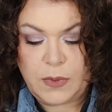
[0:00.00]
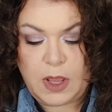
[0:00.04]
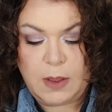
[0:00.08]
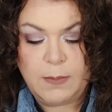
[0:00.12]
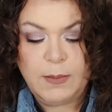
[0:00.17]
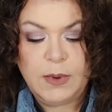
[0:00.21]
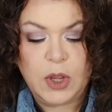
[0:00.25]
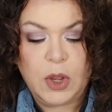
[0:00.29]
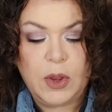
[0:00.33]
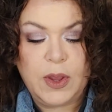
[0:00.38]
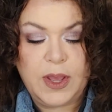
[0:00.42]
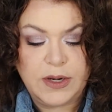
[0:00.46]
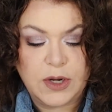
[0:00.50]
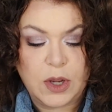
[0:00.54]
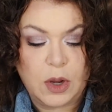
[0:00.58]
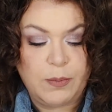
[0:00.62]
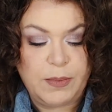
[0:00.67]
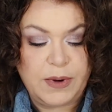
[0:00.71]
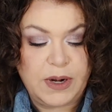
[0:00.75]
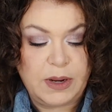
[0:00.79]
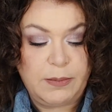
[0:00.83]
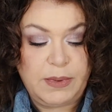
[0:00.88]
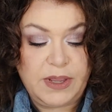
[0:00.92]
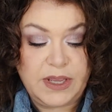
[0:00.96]
I'm going to go ahead and
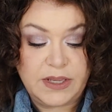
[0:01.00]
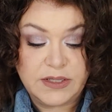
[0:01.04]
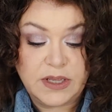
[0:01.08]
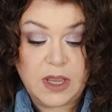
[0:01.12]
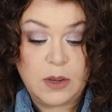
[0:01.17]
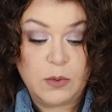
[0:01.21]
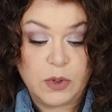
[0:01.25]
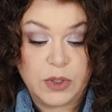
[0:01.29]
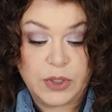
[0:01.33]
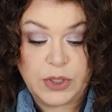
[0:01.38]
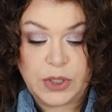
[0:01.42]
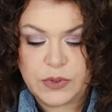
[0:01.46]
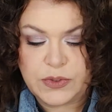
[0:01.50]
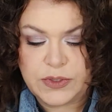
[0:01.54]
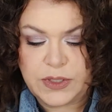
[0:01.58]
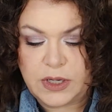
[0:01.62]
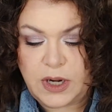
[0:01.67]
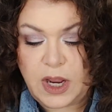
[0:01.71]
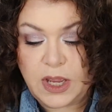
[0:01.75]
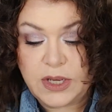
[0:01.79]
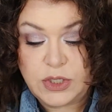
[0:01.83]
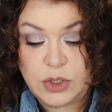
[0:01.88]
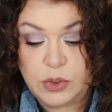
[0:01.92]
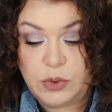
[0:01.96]
open it because I will use it.
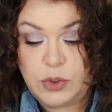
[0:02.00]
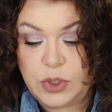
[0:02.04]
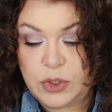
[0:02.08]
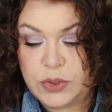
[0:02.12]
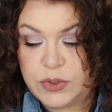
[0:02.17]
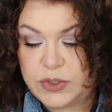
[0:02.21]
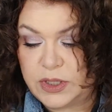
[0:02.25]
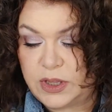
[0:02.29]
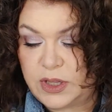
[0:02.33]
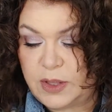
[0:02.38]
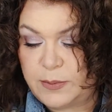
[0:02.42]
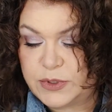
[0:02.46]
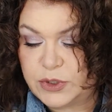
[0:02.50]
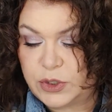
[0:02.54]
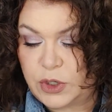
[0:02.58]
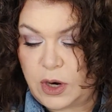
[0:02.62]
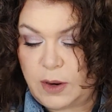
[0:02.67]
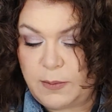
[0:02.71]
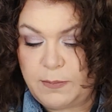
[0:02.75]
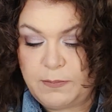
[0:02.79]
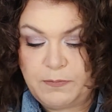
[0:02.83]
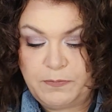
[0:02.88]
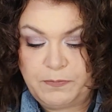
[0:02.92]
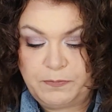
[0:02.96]
I do use a lip
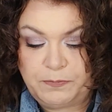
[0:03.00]
scrub.